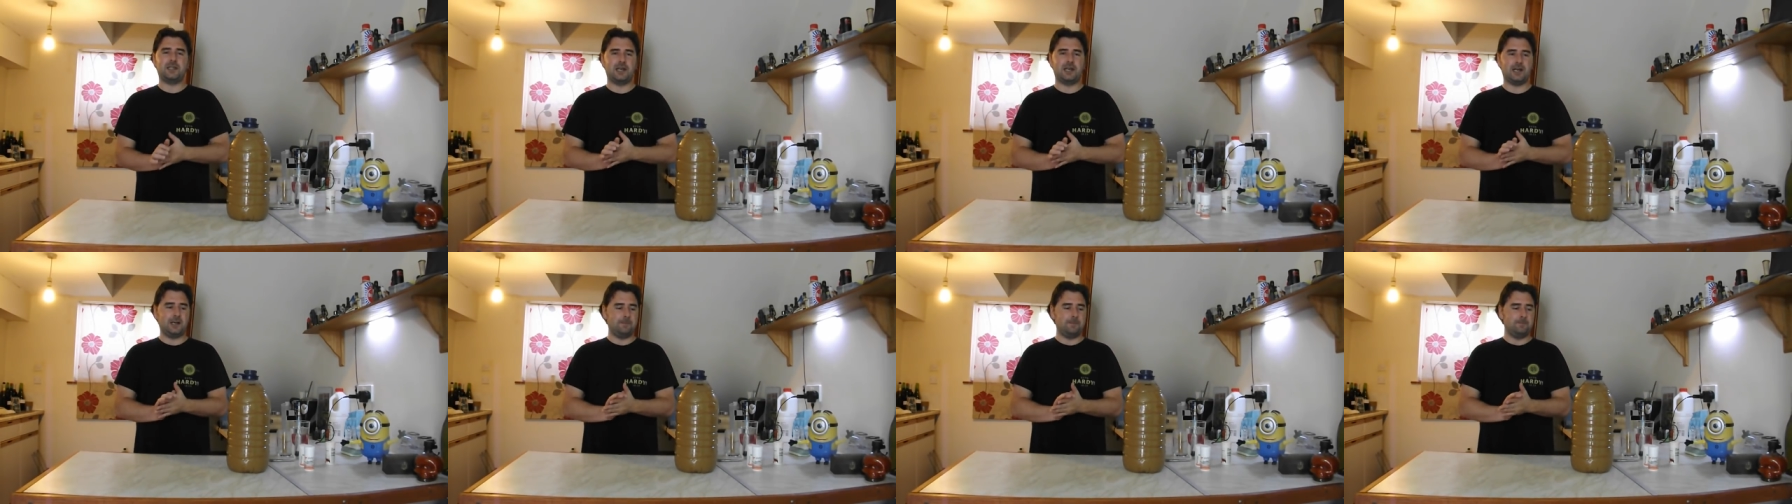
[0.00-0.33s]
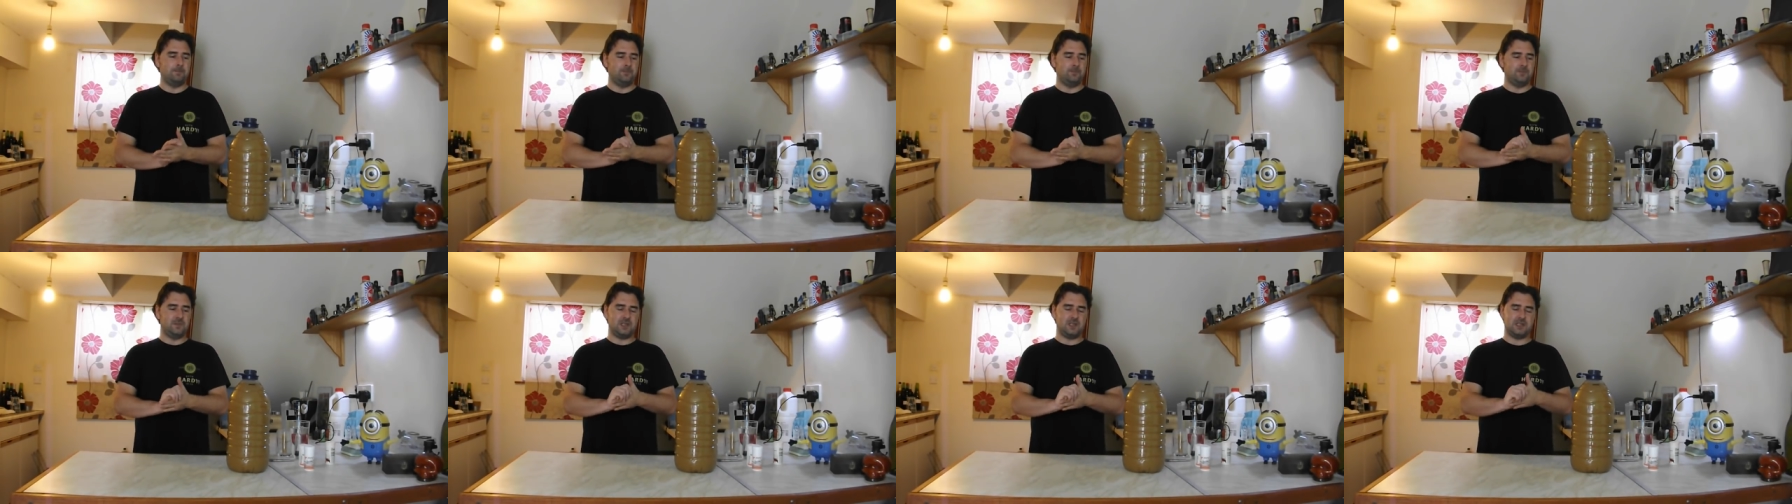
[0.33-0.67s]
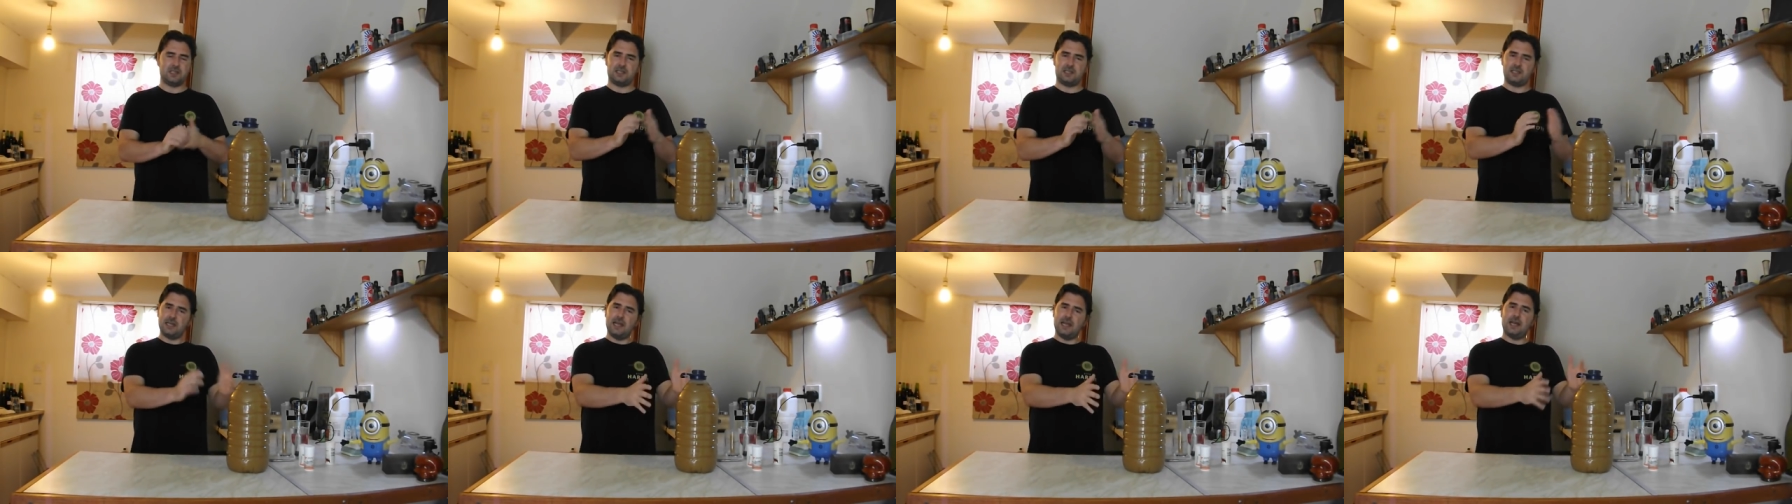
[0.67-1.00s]
time to
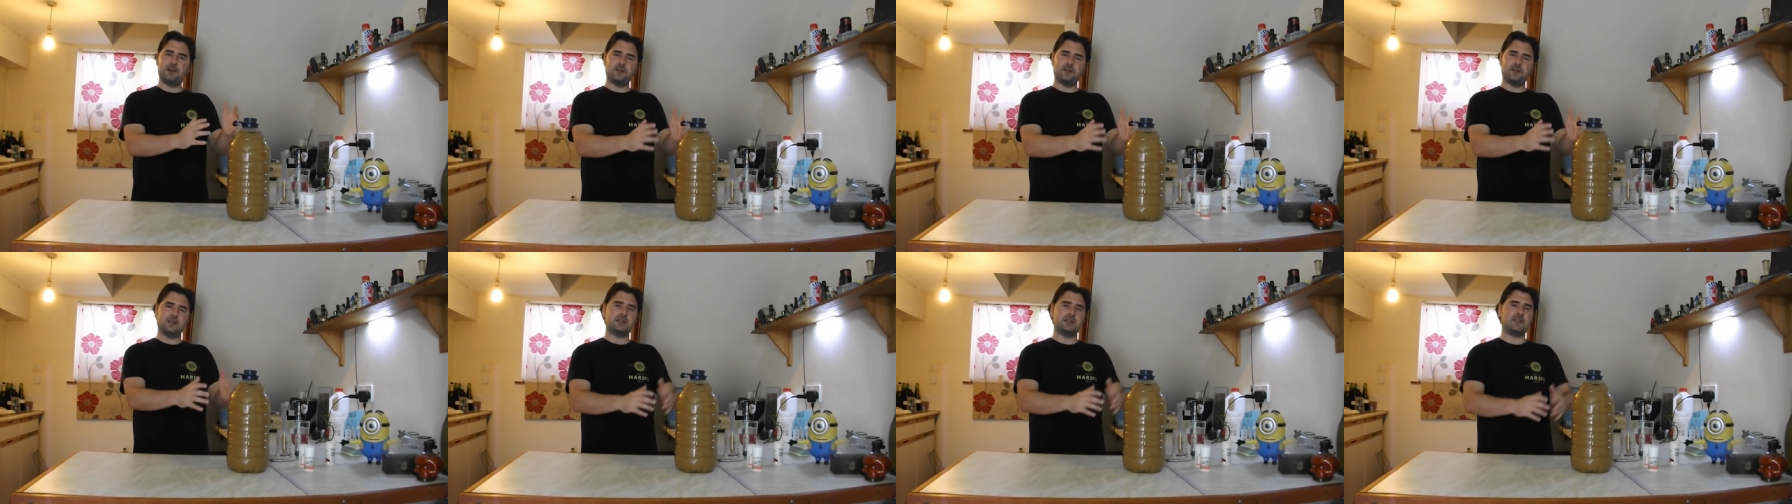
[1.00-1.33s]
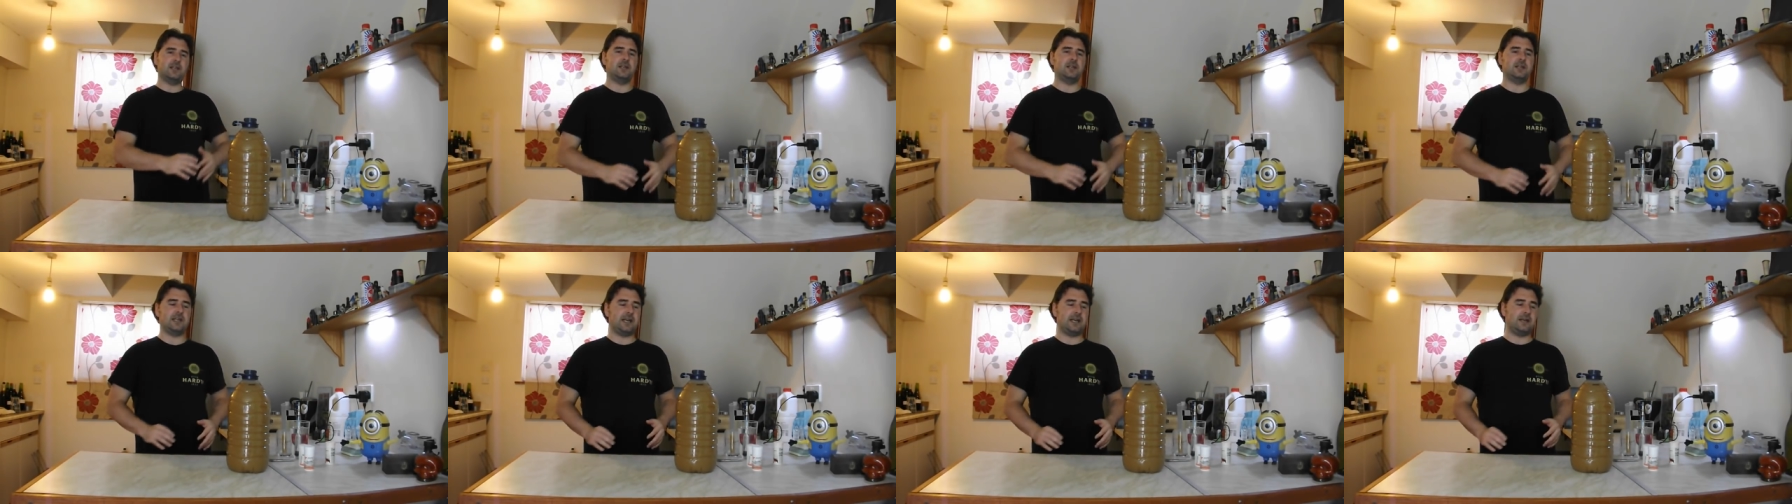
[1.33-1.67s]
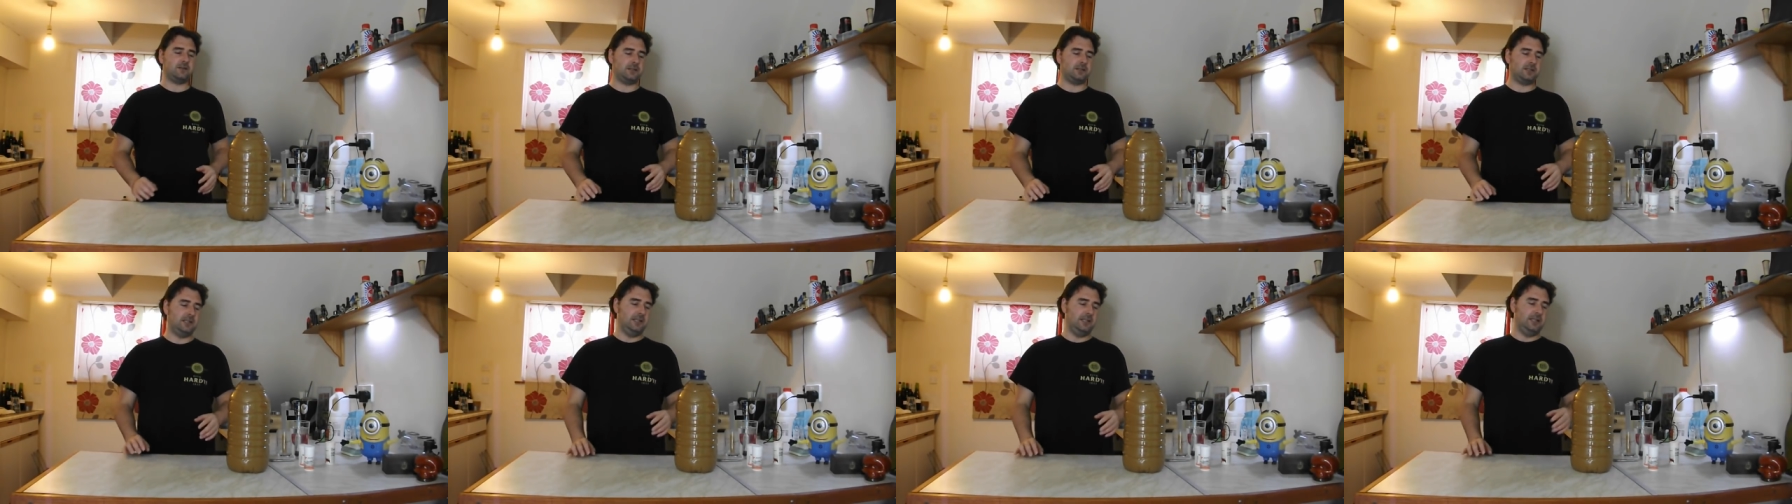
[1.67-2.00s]
see how this turned out.